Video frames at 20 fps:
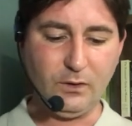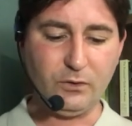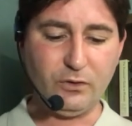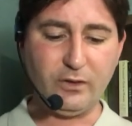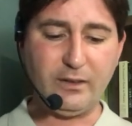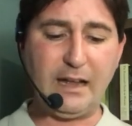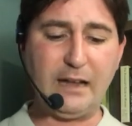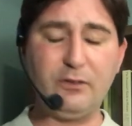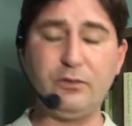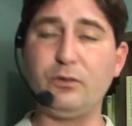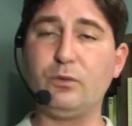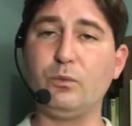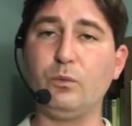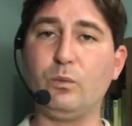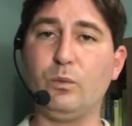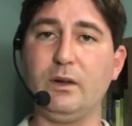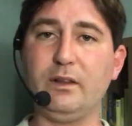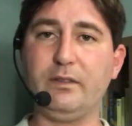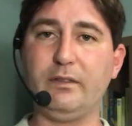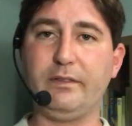So that's
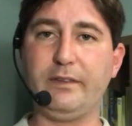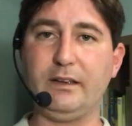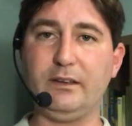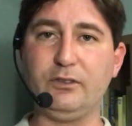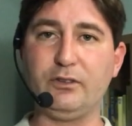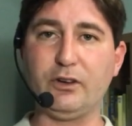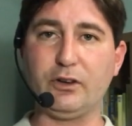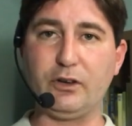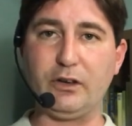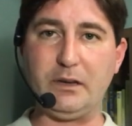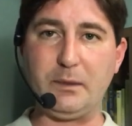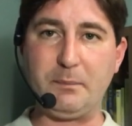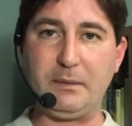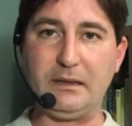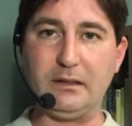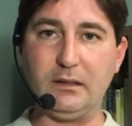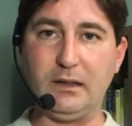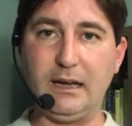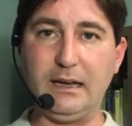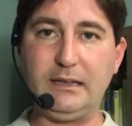what things are going to
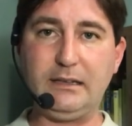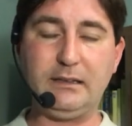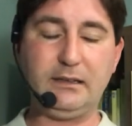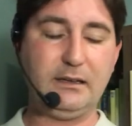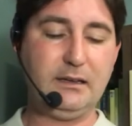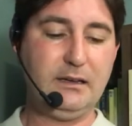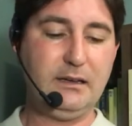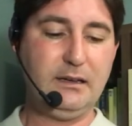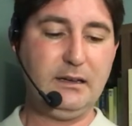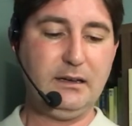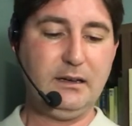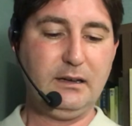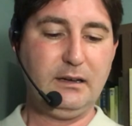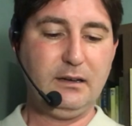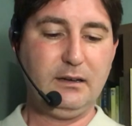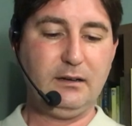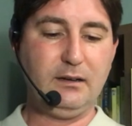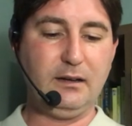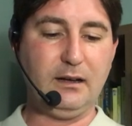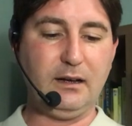be like.
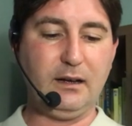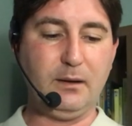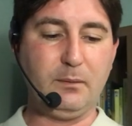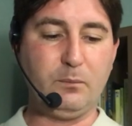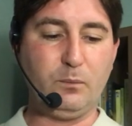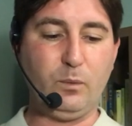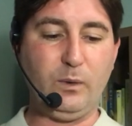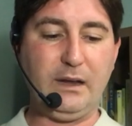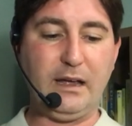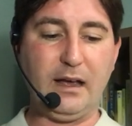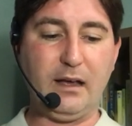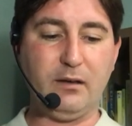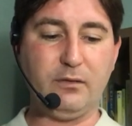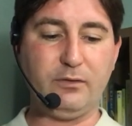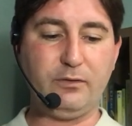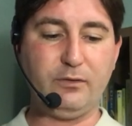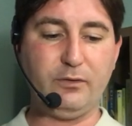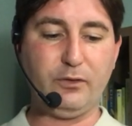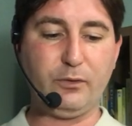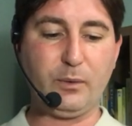Um, we
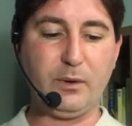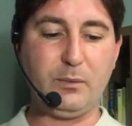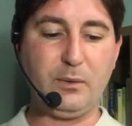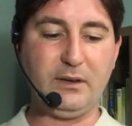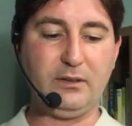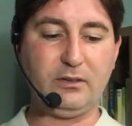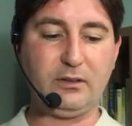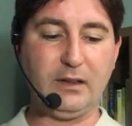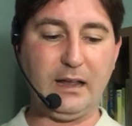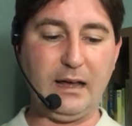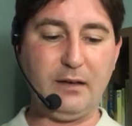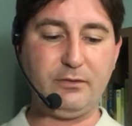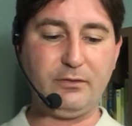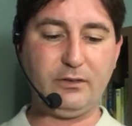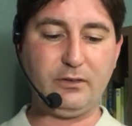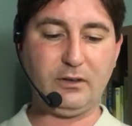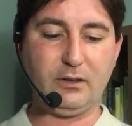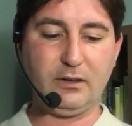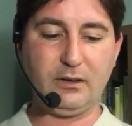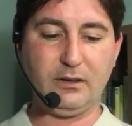have three weeks
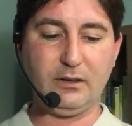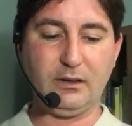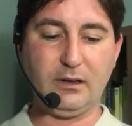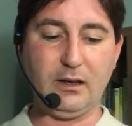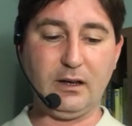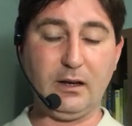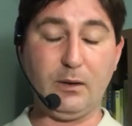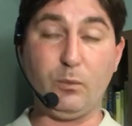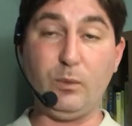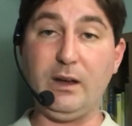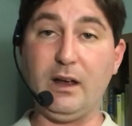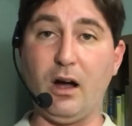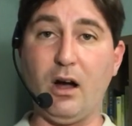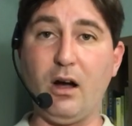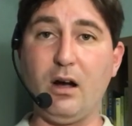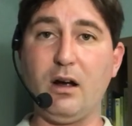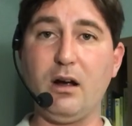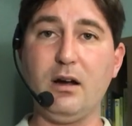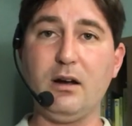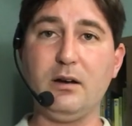left. Uh, we
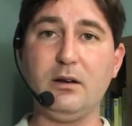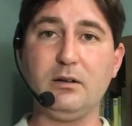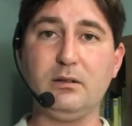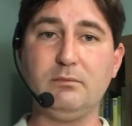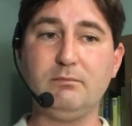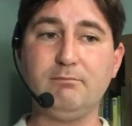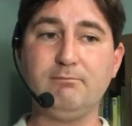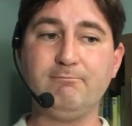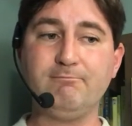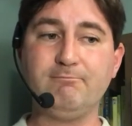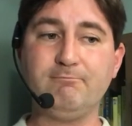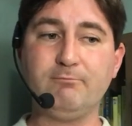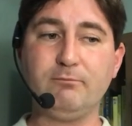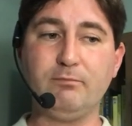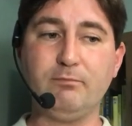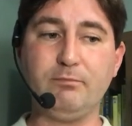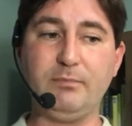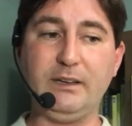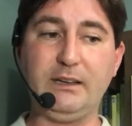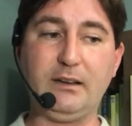are,
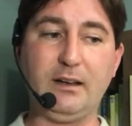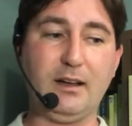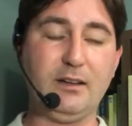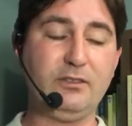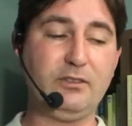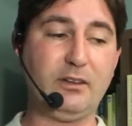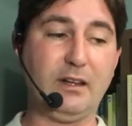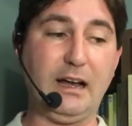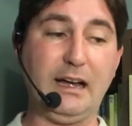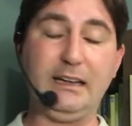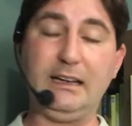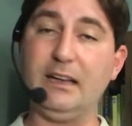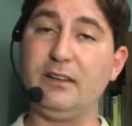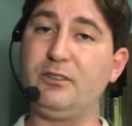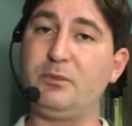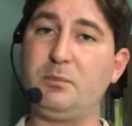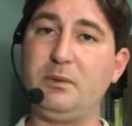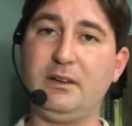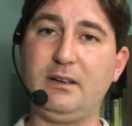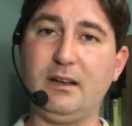because I
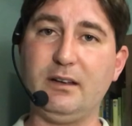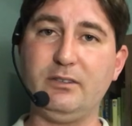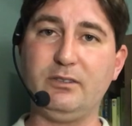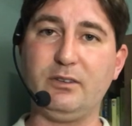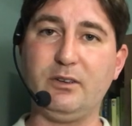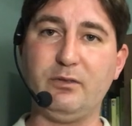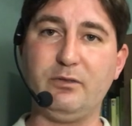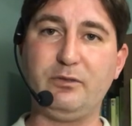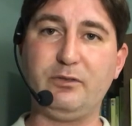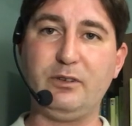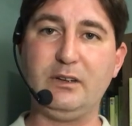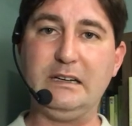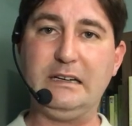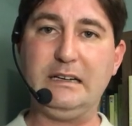guess because of,